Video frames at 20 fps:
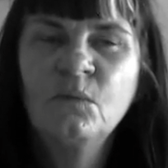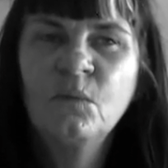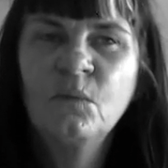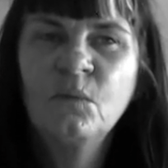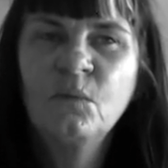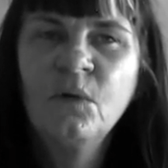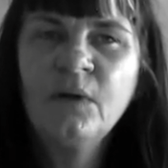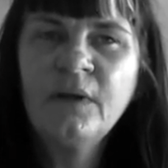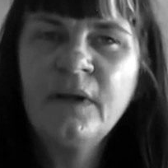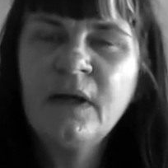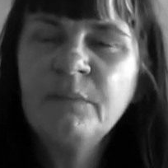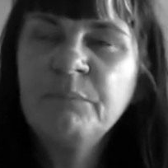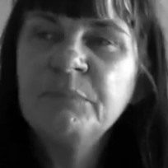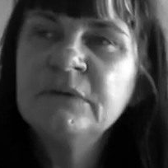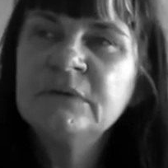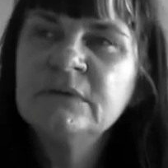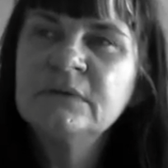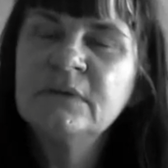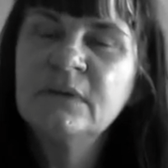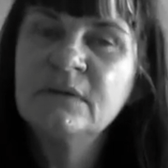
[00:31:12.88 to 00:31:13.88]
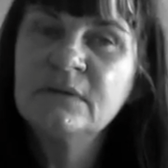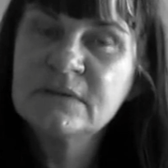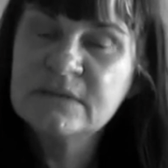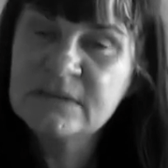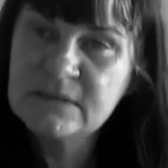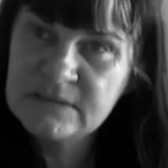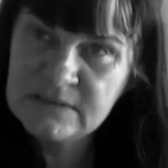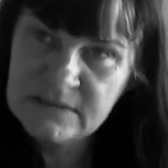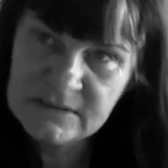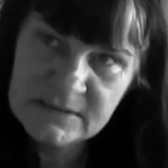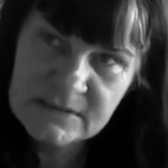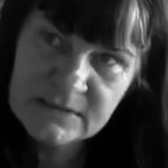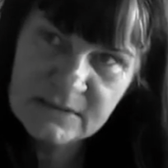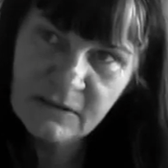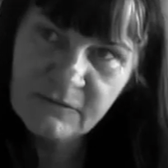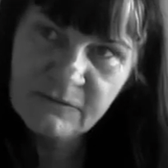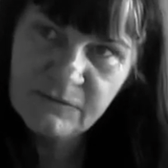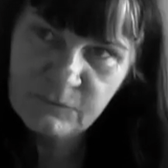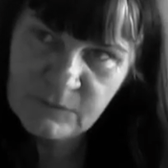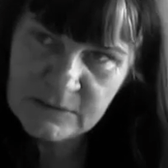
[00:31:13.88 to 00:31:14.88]
what happened, and this is this
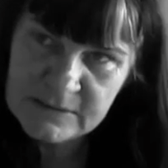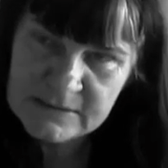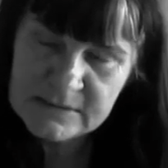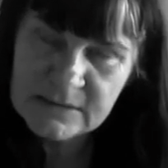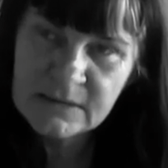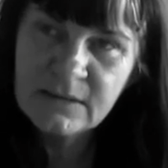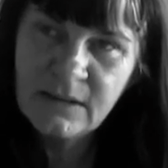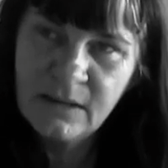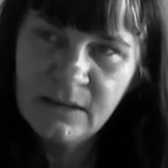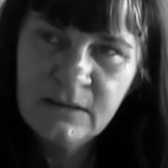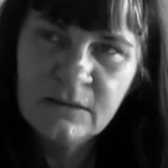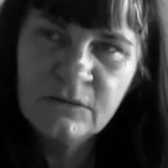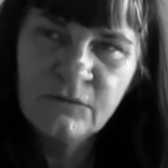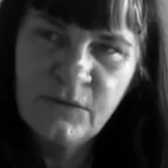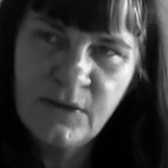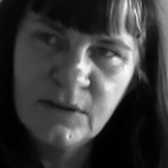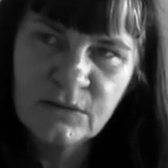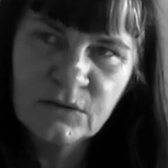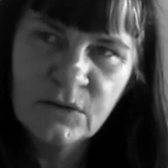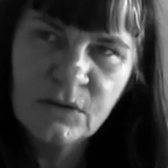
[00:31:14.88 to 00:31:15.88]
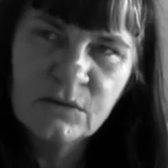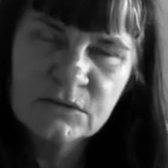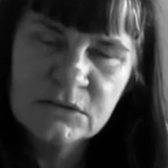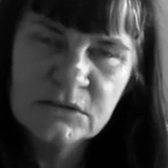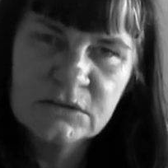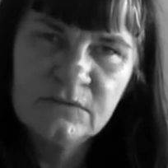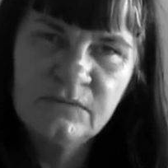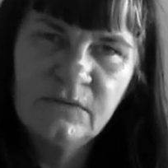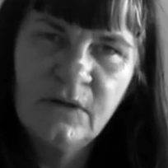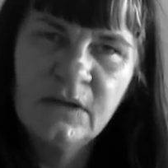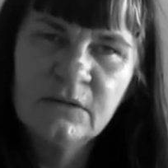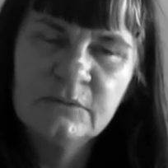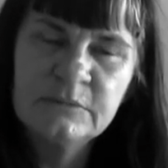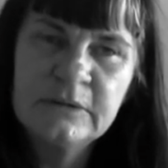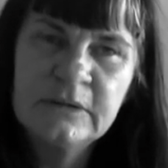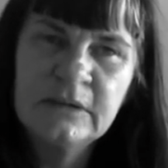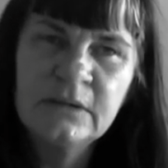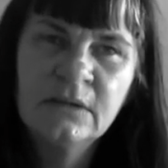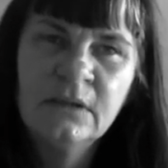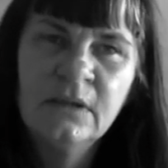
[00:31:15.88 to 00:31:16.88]
stuff once again of our culture
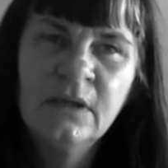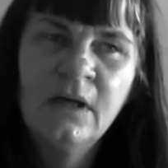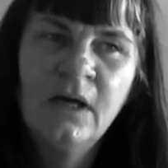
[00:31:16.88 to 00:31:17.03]
developing